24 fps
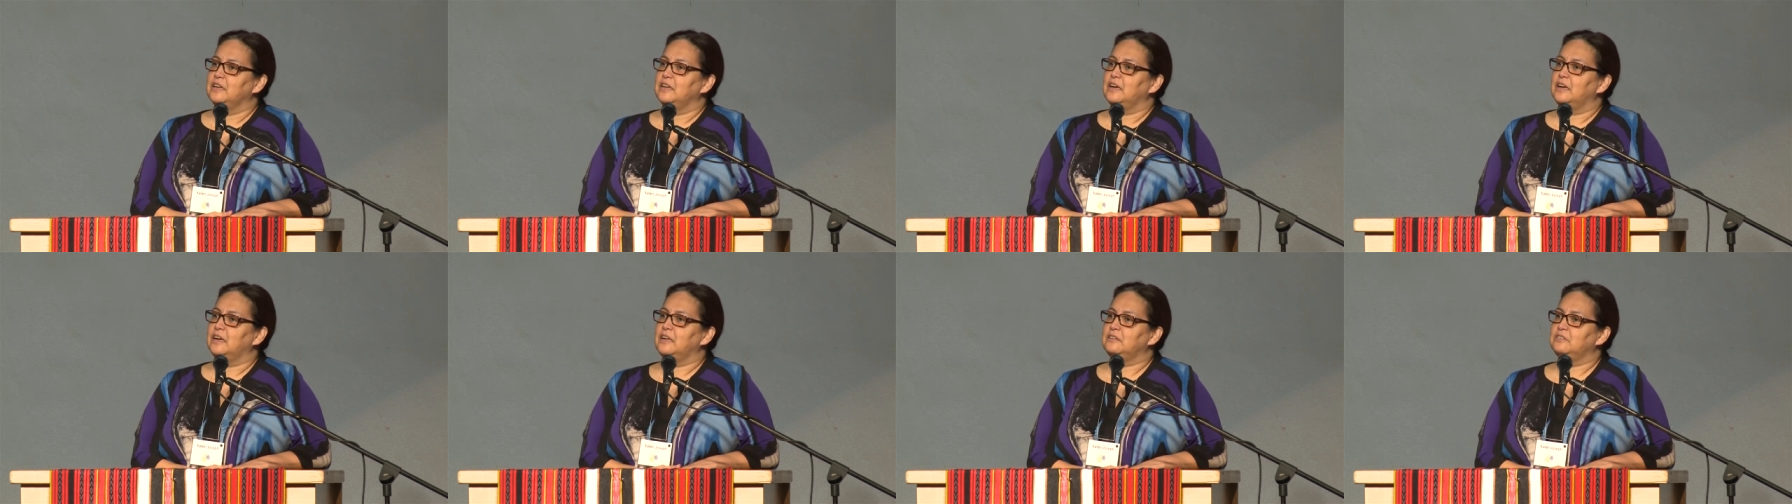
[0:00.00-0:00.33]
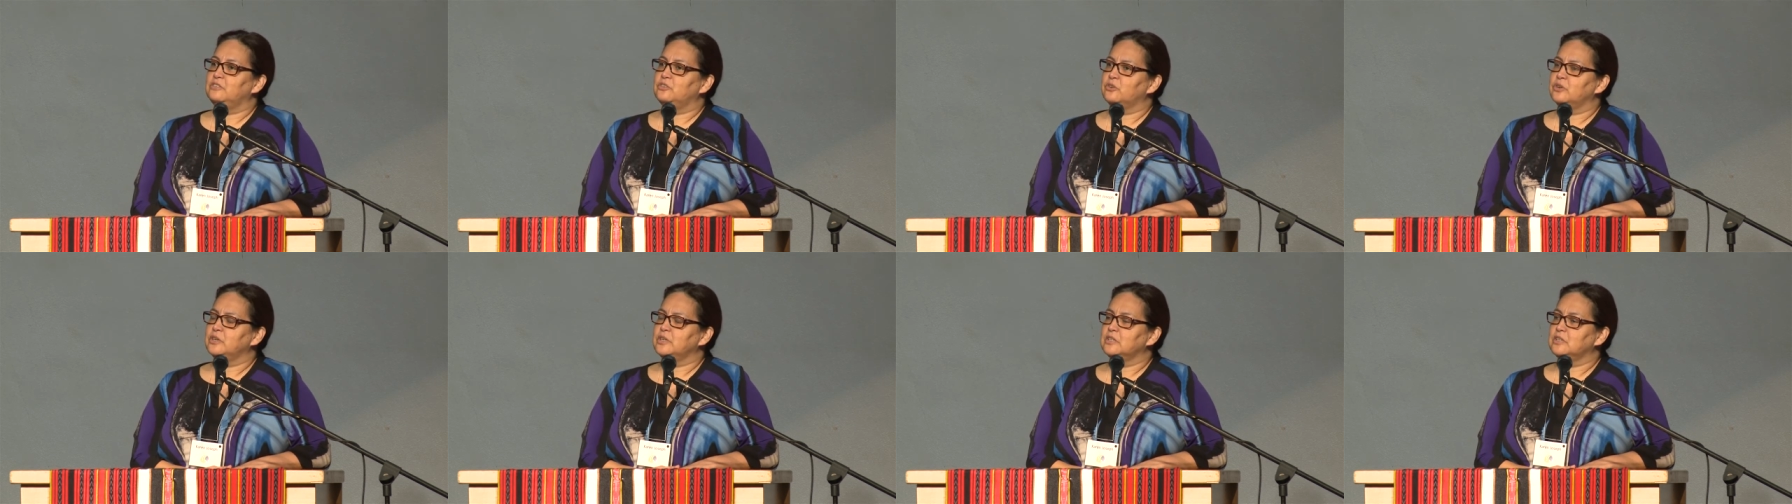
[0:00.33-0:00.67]
And
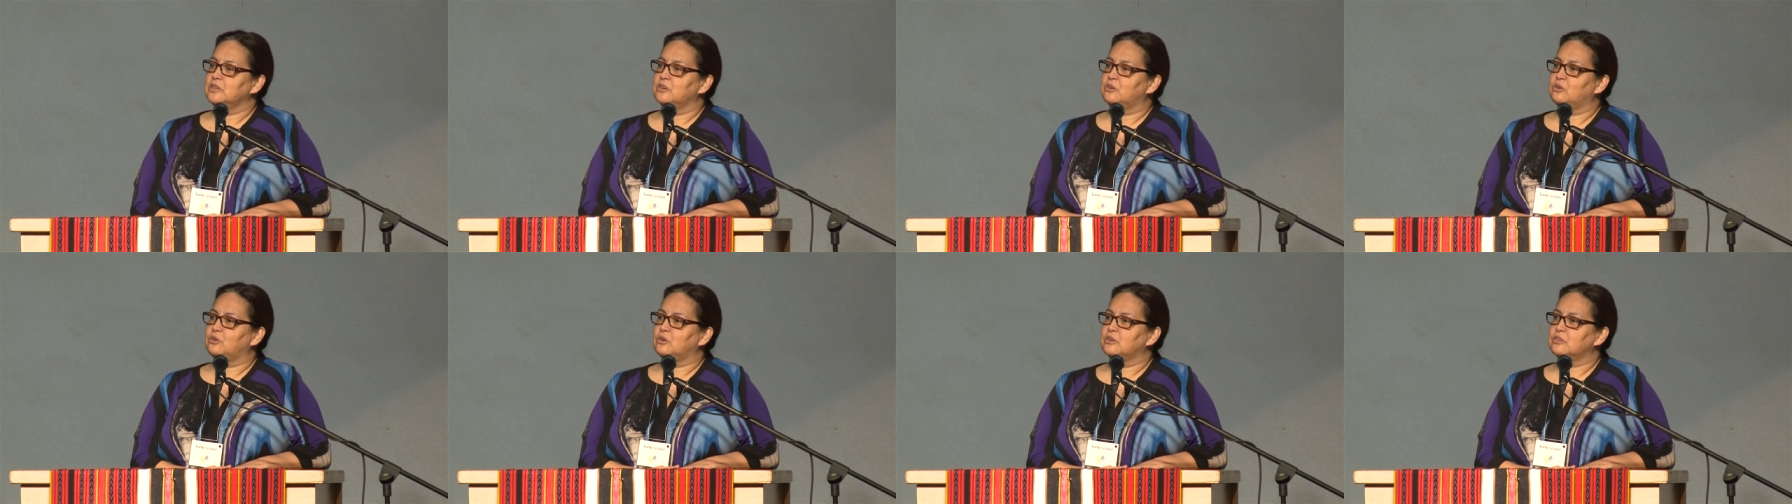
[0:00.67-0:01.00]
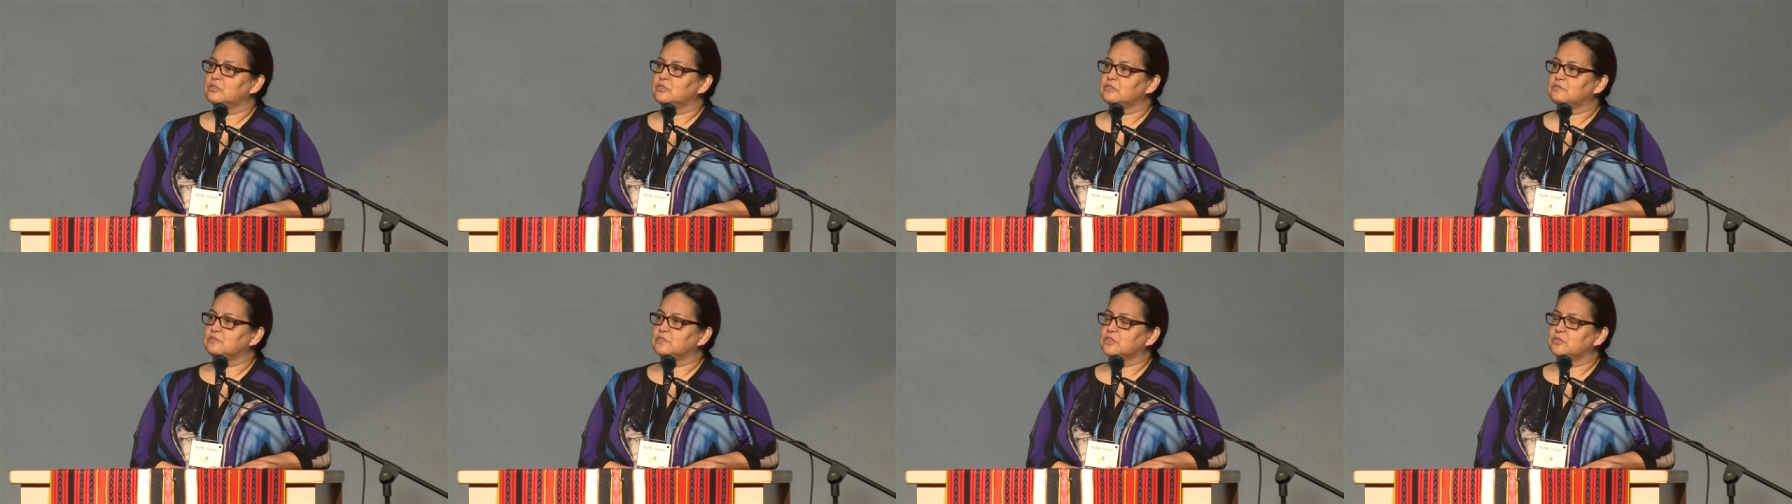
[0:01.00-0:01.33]
during the
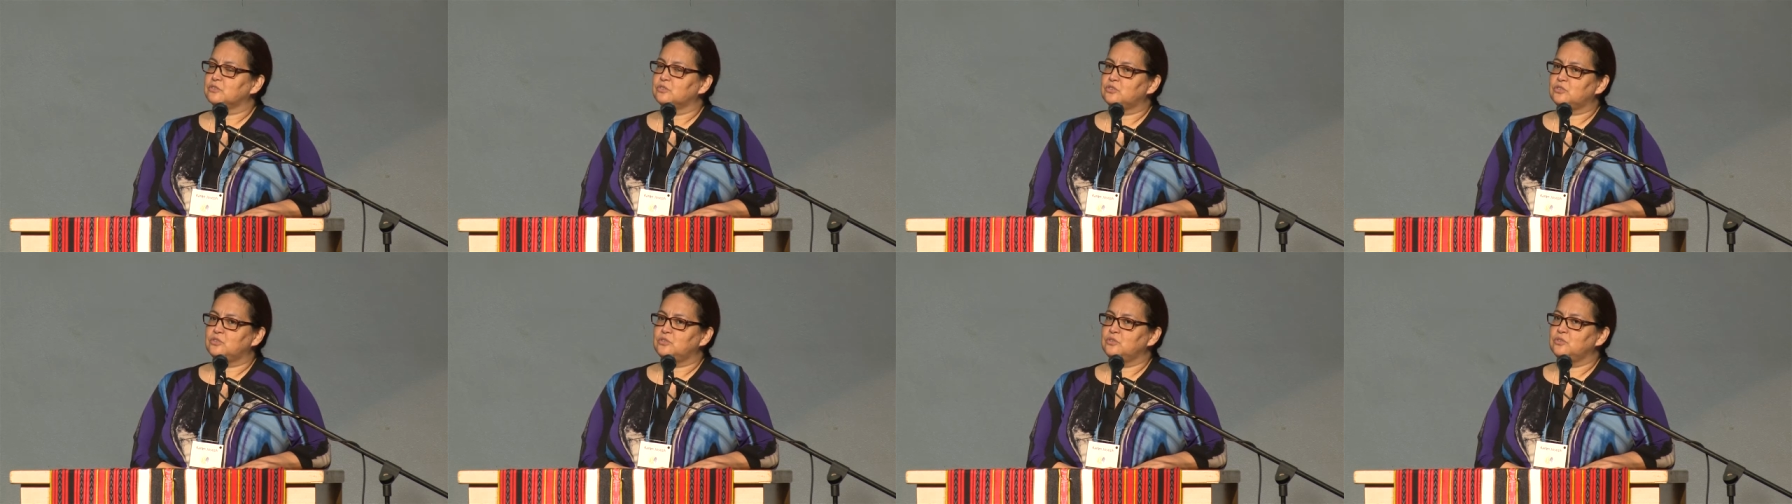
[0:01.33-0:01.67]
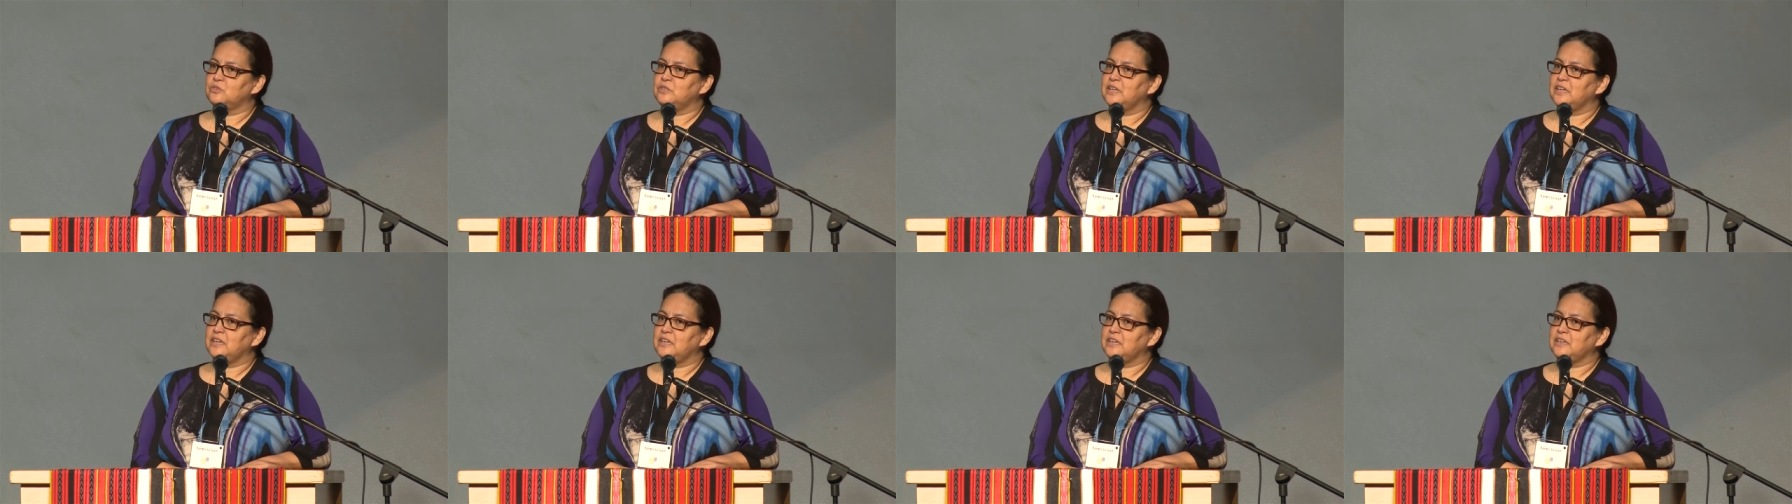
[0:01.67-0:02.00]
course of those two
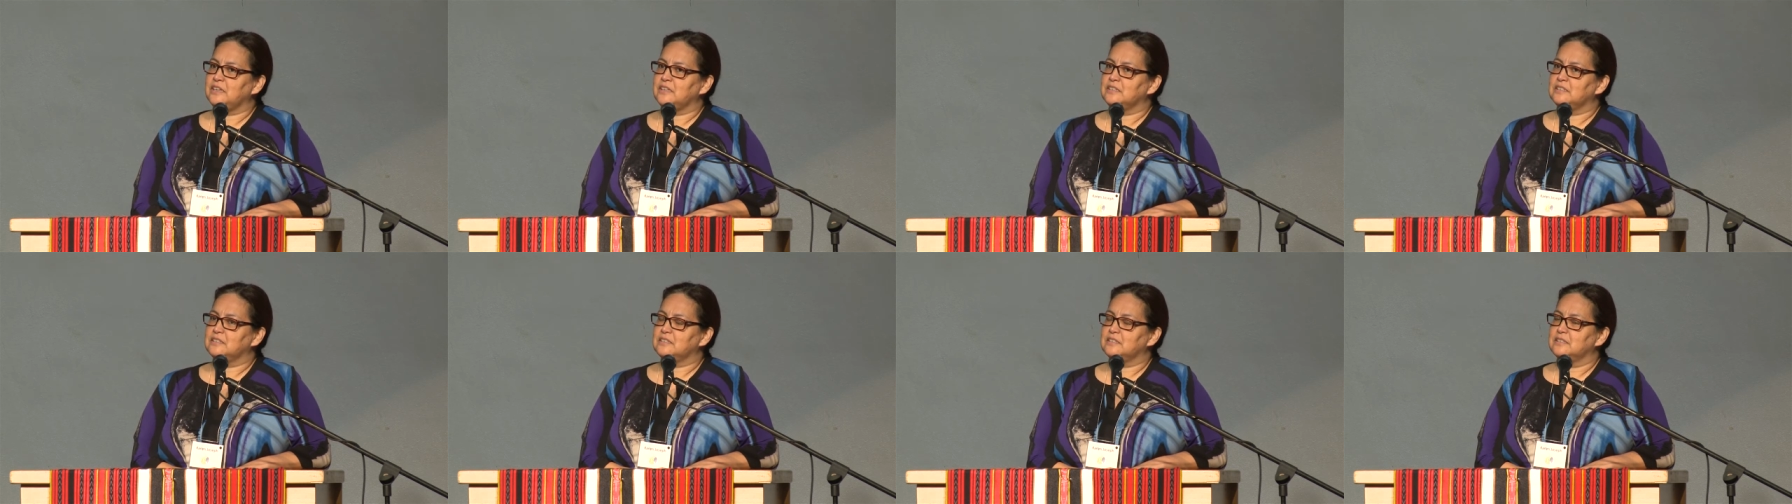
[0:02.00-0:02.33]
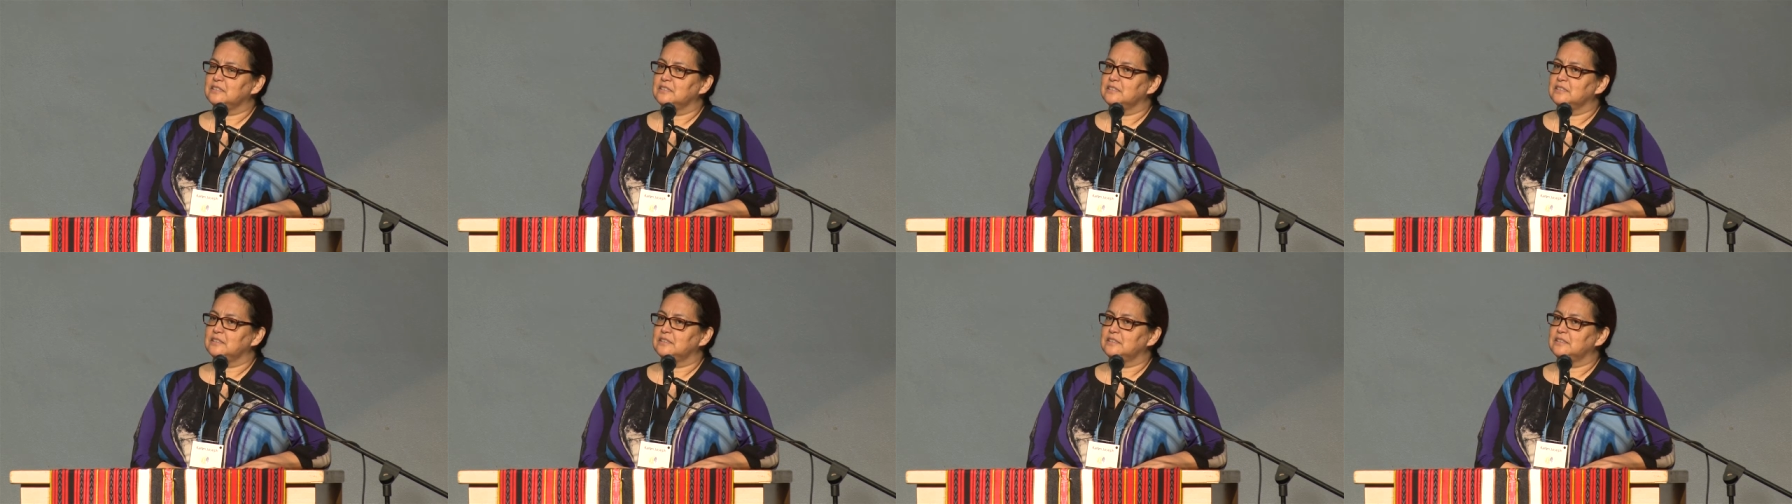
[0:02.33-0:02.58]
days,